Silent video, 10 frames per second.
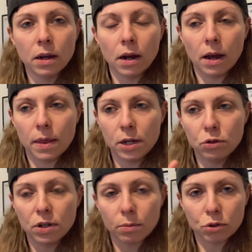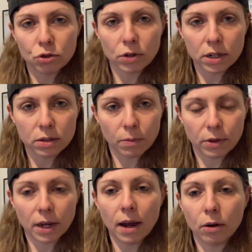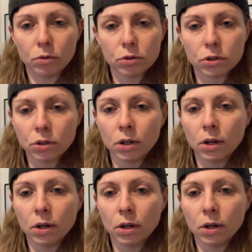and then you demonstrate something else,